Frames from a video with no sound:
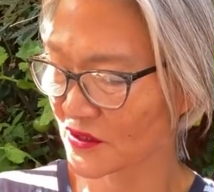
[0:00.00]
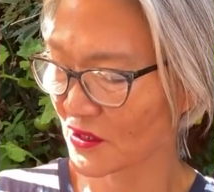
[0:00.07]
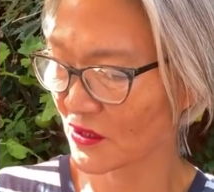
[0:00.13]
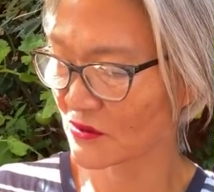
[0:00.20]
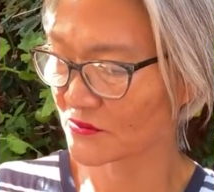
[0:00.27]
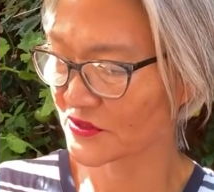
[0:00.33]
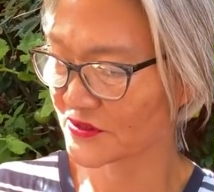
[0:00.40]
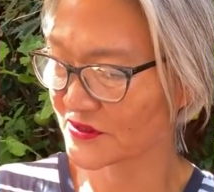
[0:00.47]

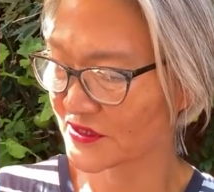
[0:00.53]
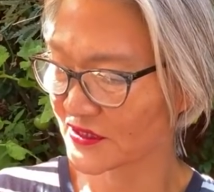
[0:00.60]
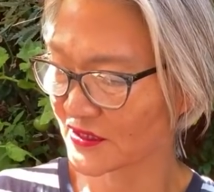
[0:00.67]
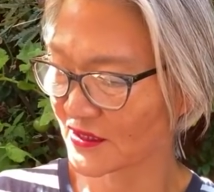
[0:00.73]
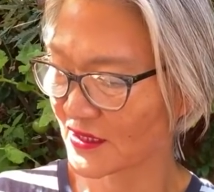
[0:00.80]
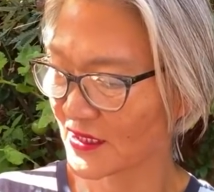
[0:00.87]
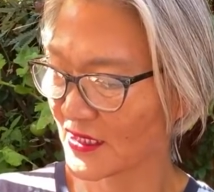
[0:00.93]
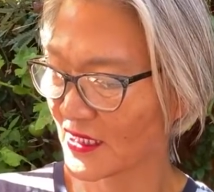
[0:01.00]

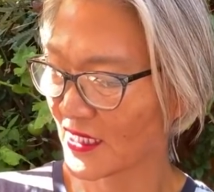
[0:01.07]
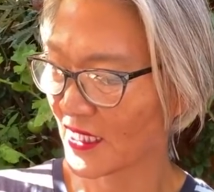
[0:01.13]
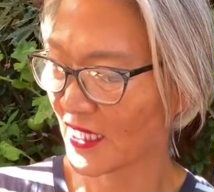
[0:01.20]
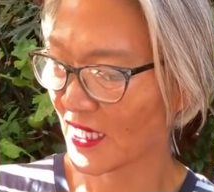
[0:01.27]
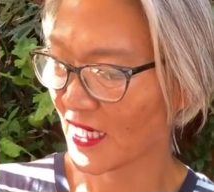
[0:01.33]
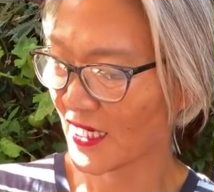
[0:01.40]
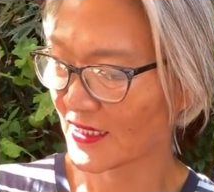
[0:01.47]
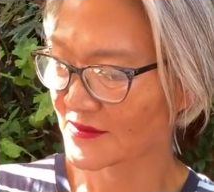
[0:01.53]
commenting
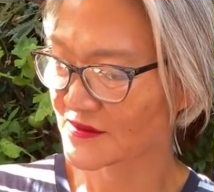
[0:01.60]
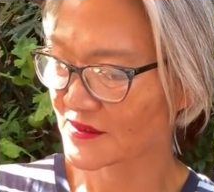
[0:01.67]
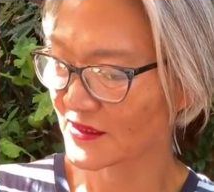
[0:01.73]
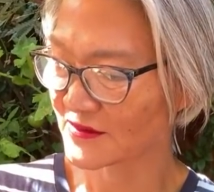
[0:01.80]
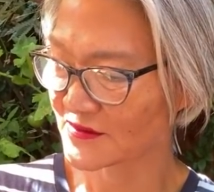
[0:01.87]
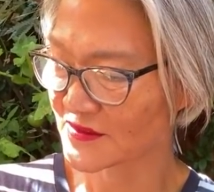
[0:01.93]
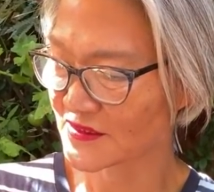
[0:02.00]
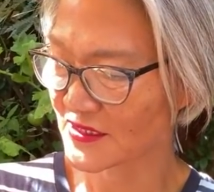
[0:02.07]
hearts
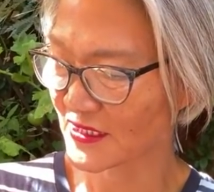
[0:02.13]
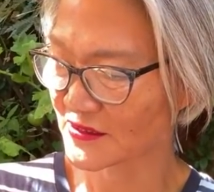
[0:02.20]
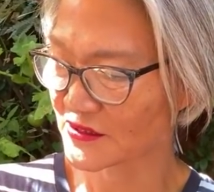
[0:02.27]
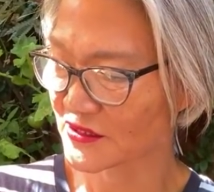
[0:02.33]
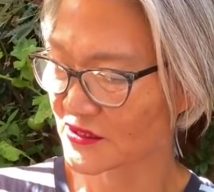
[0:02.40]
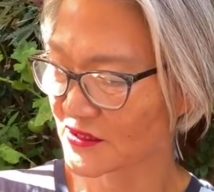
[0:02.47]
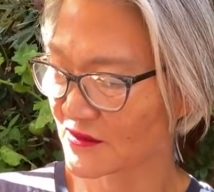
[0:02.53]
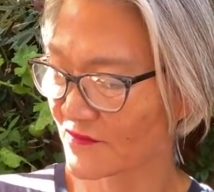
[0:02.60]
and
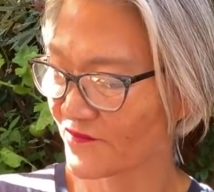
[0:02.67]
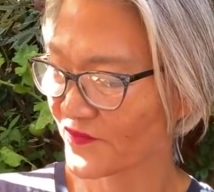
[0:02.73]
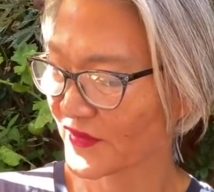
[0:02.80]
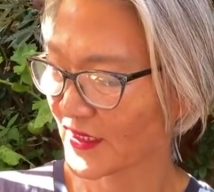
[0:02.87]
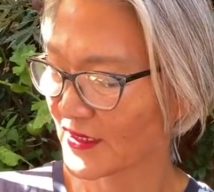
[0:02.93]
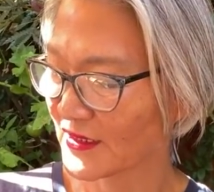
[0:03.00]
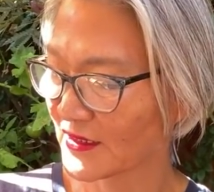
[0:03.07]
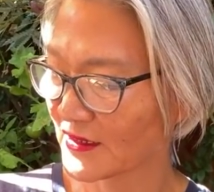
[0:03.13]
such.
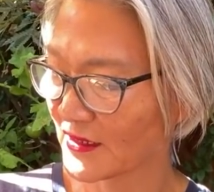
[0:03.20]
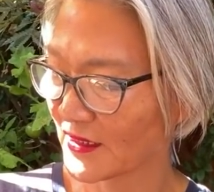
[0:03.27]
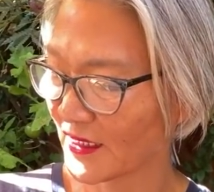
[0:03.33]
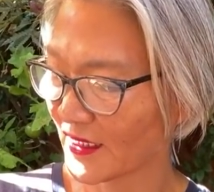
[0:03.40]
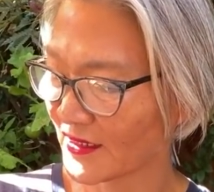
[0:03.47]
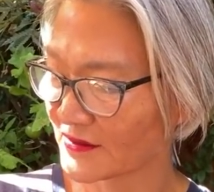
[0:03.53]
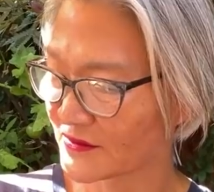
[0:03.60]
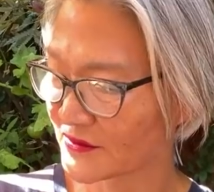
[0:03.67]

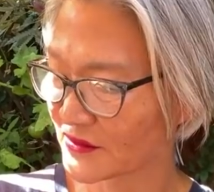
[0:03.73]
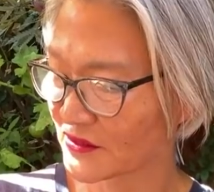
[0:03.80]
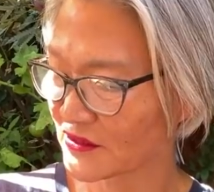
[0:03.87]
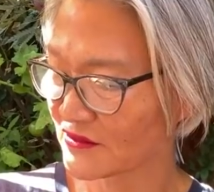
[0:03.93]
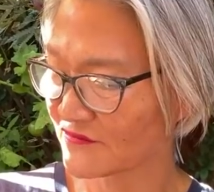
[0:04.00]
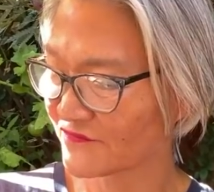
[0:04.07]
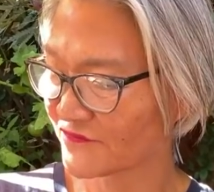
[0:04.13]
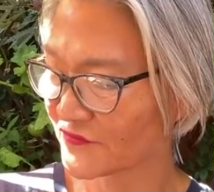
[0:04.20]
And
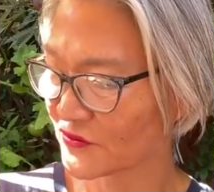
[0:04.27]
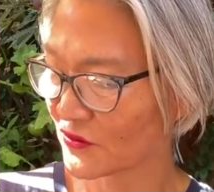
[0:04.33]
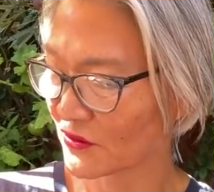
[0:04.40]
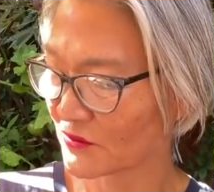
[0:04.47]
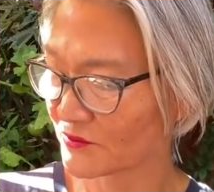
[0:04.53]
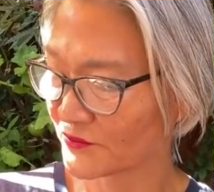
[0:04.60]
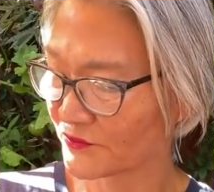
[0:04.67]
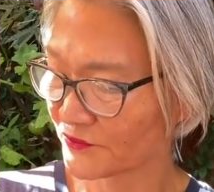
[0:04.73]
if
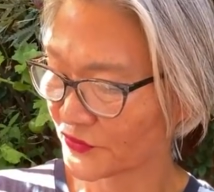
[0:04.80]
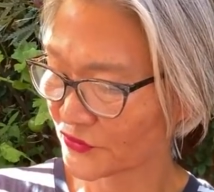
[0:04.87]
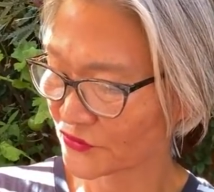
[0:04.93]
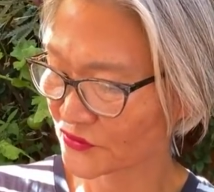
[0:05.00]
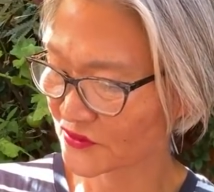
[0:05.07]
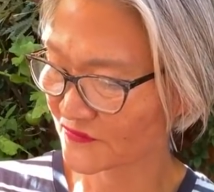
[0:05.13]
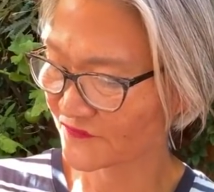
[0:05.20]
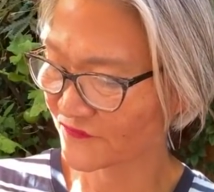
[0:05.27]
you're
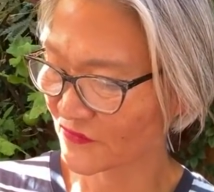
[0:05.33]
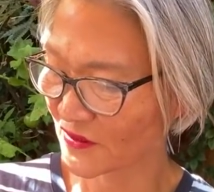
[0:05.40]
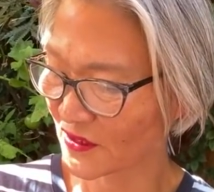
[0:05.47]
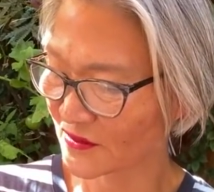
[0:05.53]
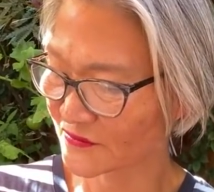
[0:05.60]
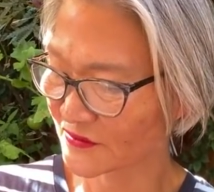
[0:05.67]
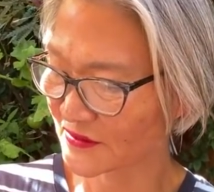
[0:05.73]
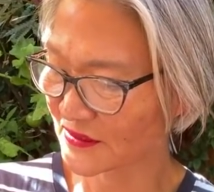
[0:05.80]
beautiful
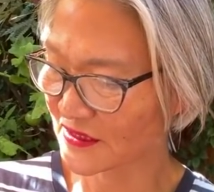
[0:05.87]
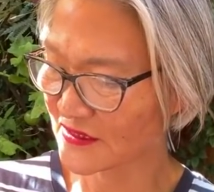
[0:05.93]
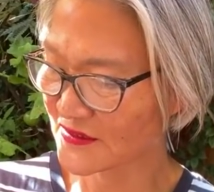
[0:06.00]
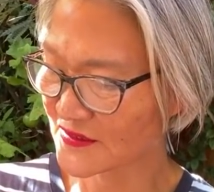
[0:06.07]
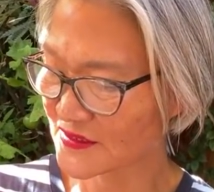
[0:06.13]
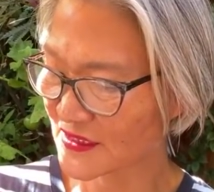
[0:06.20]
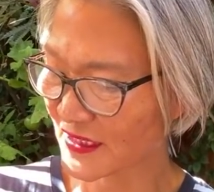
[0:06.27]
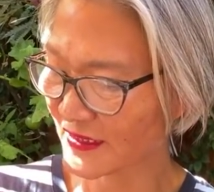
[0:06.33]
on the
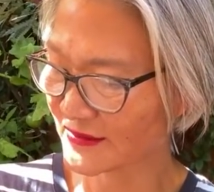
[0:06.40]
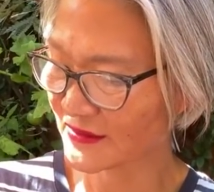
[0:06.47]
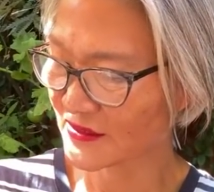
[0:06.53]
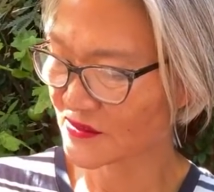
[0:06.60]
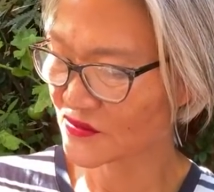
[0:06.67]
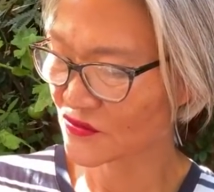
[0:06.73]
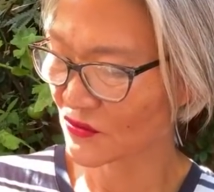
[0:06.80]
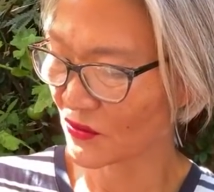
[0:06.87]
inside,
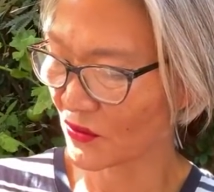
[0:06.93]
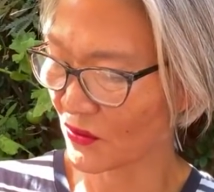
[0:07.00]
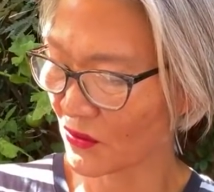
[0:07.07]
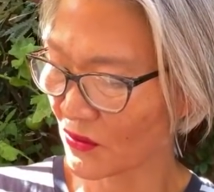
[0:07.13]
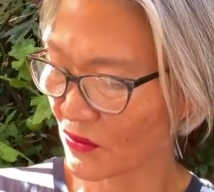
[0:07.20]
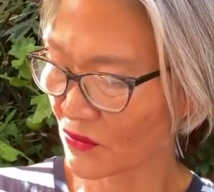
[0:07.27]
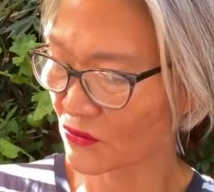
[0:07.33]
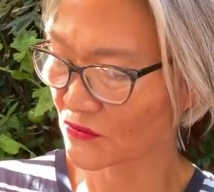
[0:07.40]
it's
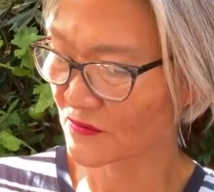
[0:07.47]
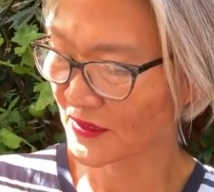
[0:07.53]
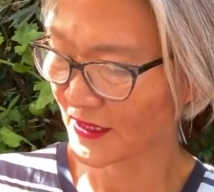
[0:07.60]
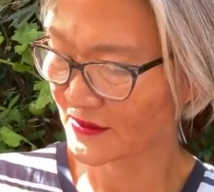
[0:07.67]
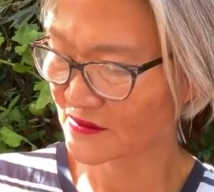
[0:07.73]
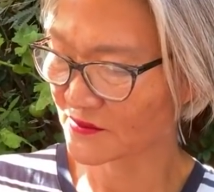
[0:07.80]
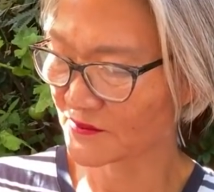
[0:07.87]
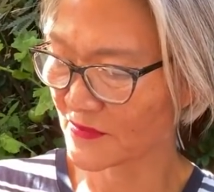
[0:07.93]
all
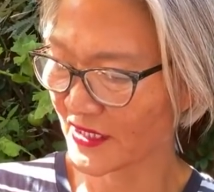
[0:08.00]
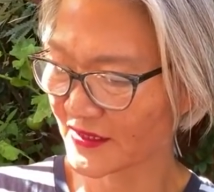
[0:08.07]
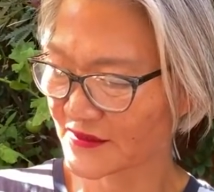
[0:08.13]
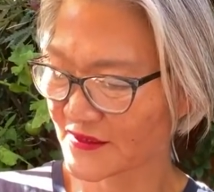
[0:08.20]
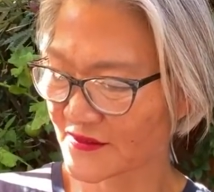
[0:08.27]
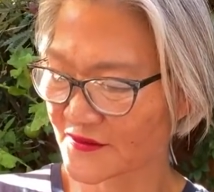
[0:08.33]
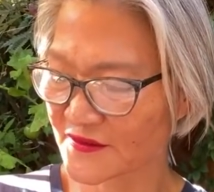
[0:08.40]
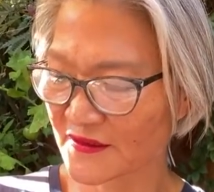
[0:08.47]
that
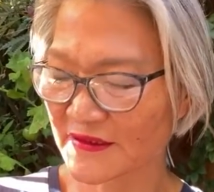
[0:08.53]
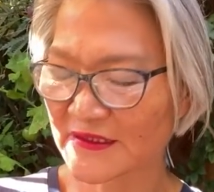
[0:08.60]
matters.